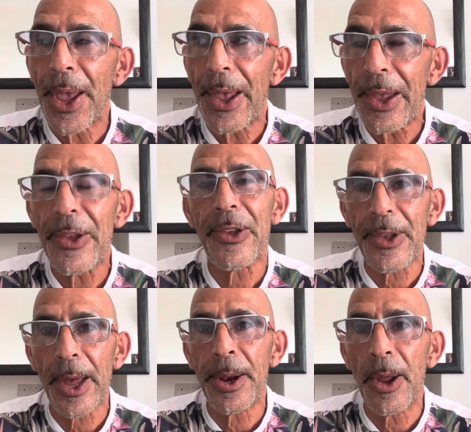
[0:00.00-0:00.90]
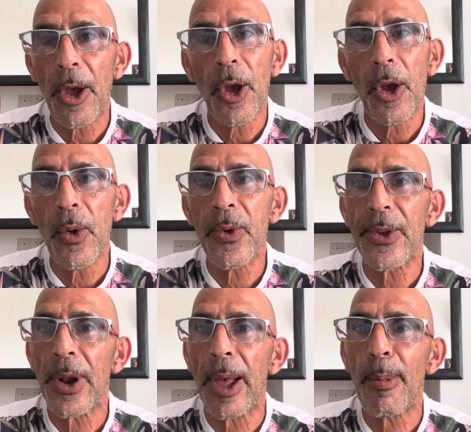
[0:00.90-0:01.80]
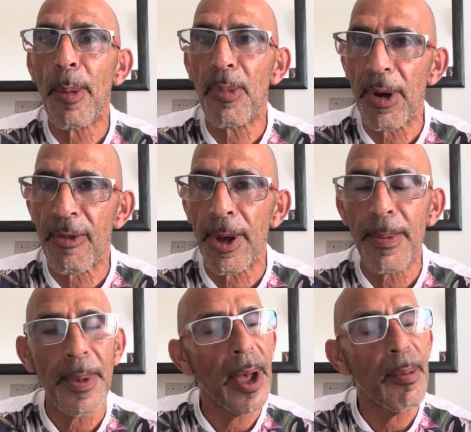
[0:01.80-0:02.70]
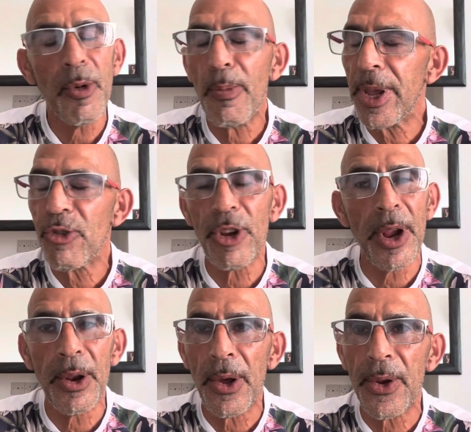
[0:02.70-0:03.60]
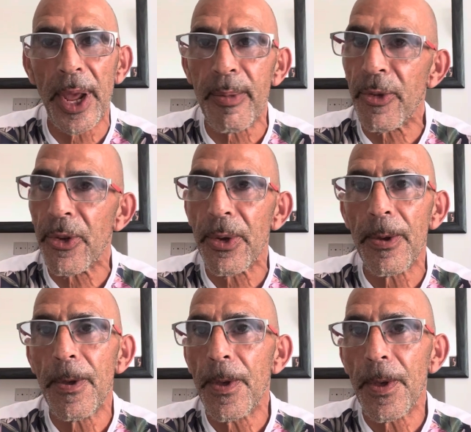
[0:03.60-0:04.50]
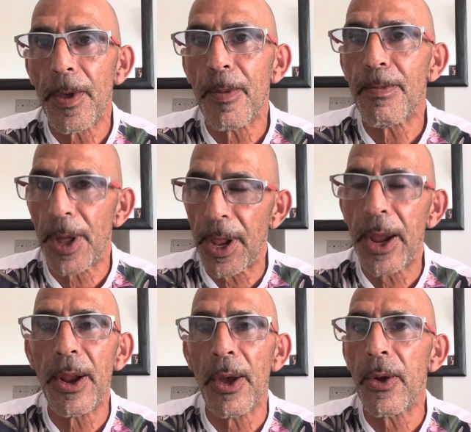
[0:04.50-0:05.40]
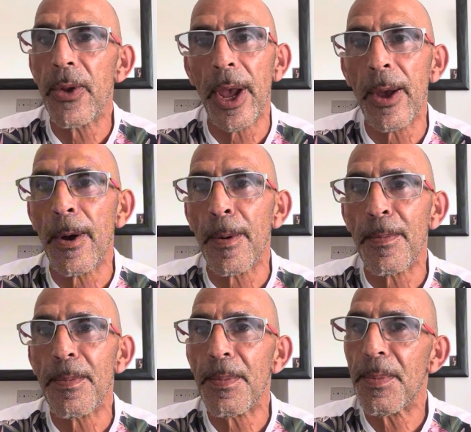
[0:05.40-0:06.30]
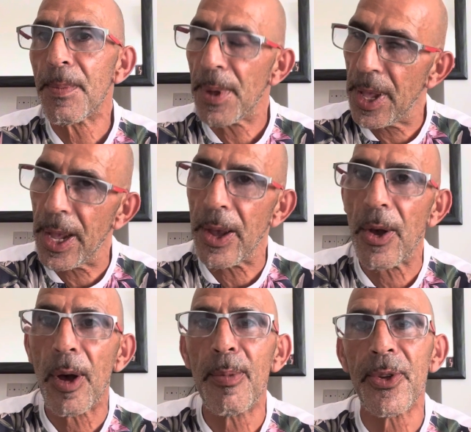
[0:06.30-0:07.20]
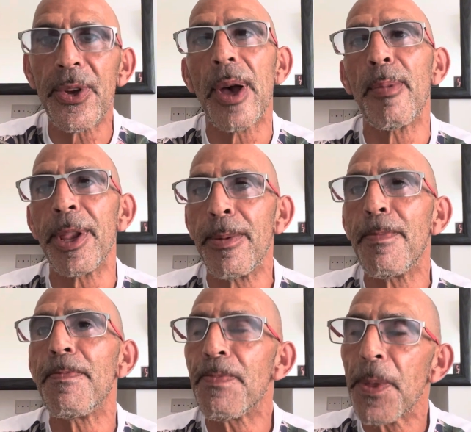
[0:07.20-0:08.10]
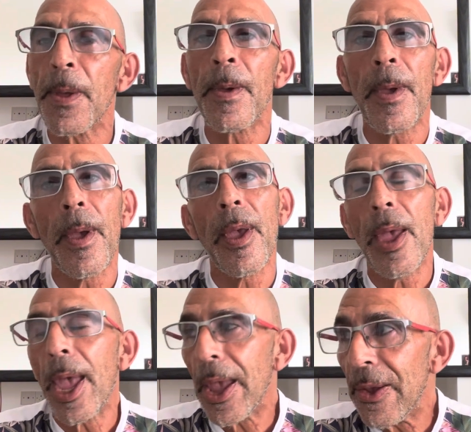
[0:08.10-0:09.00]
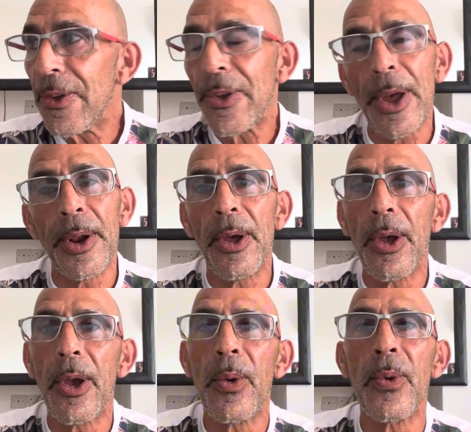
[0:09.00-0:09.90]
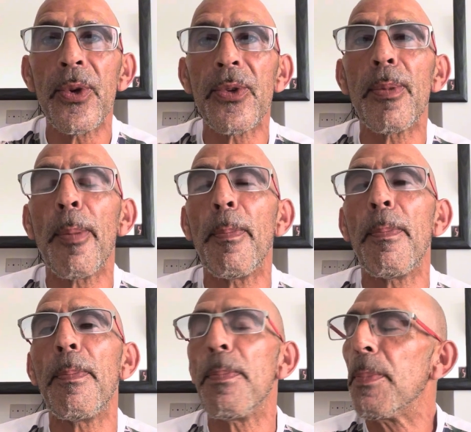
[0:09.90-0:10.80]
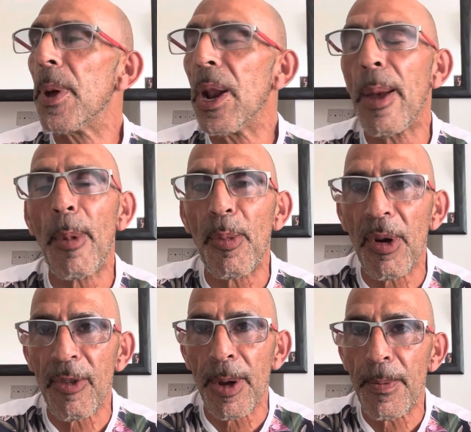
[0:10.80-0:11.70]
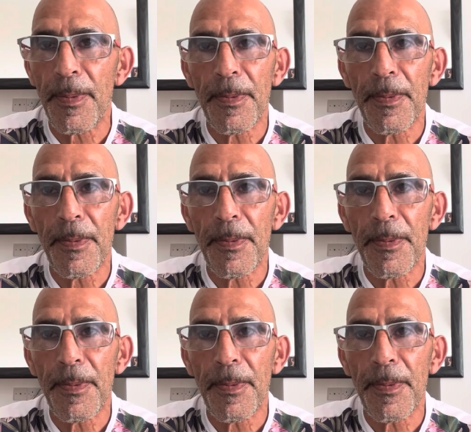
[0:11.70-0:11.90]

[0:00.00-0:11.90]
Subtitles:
his son, who was like my brother, I'm not mentioning no names, but they know who they are, and karma's coming. His son, who was like my brother,